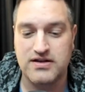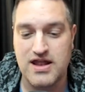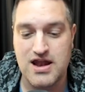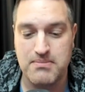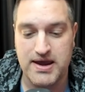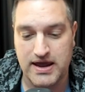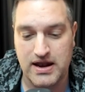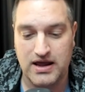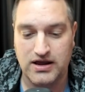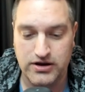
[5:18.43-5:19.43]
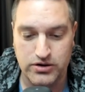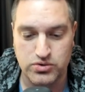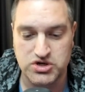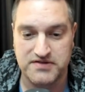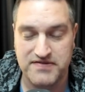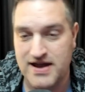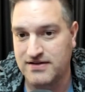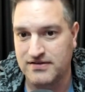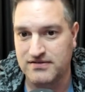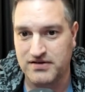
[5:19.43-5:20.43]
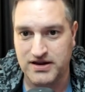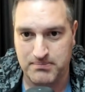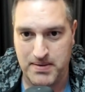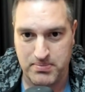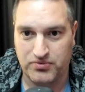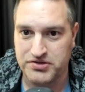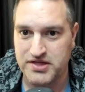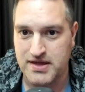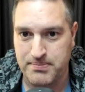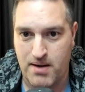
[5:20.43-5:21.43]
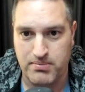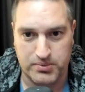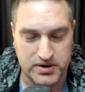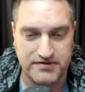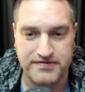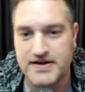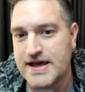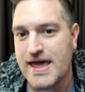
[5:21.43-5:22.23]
they didn't make it a huge event like people thought that they probably would have.